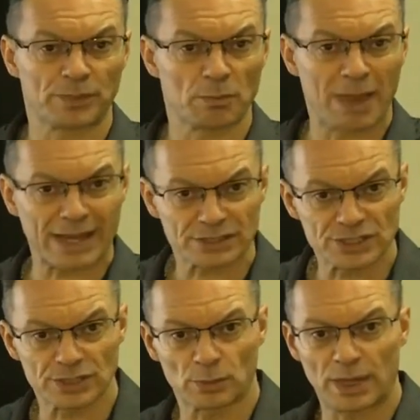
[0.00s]
mats
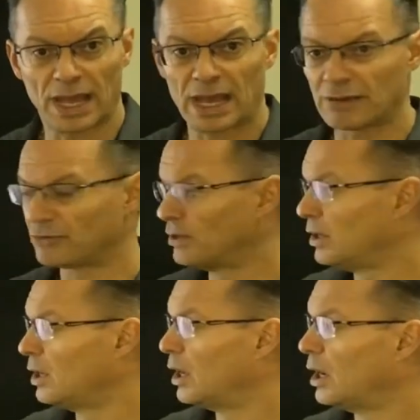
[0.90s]
that we have
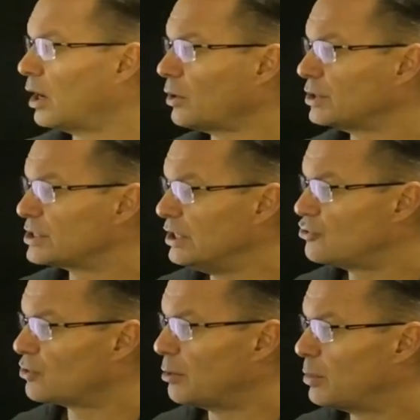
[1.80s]
on the
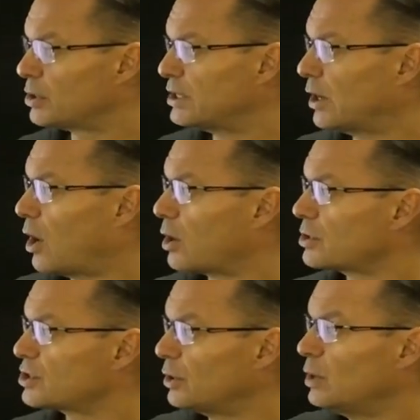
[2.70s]
T-stroke putting arc.
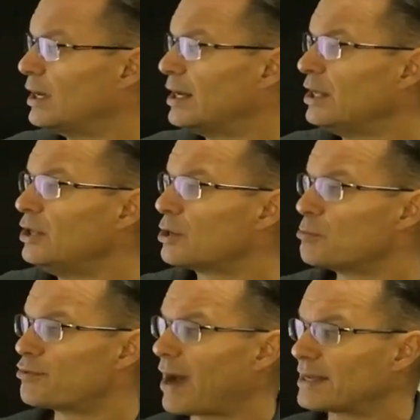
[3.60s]
So you can
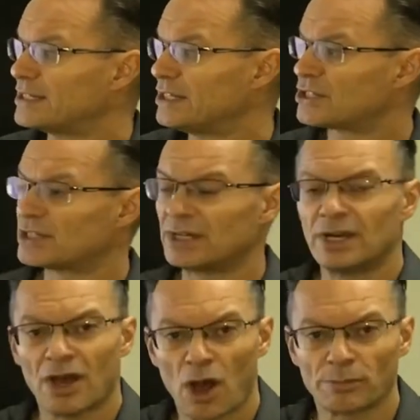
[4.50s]
practice,
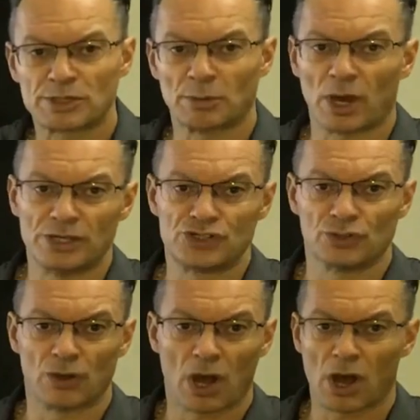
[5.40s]
optimize
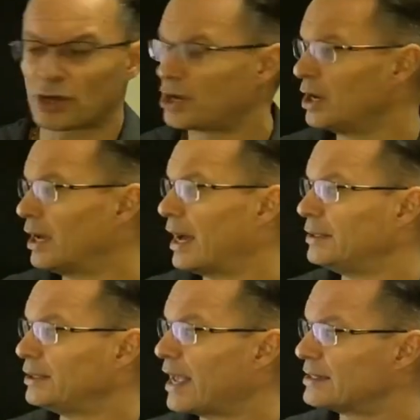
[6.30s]
your arc, and
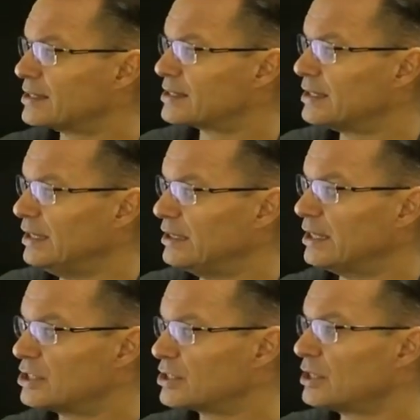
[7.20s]
get to see
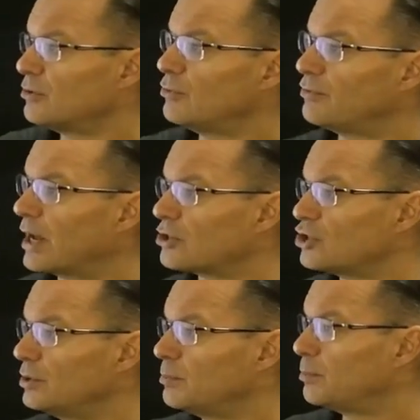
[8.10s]
this
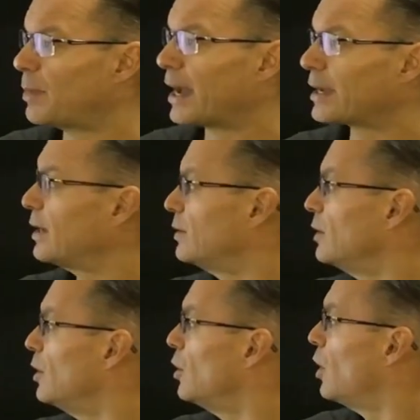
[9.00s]
reflection back
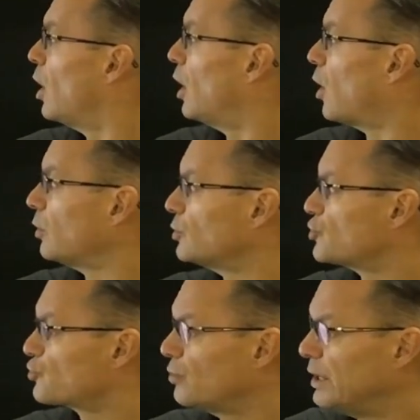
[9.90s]
on the
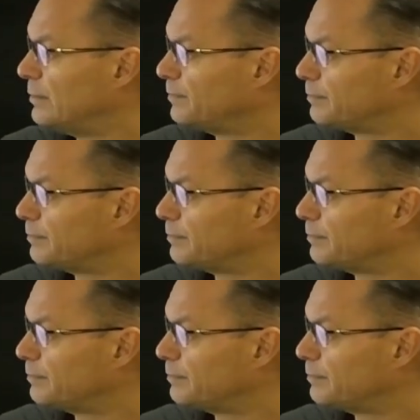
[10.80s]
screen.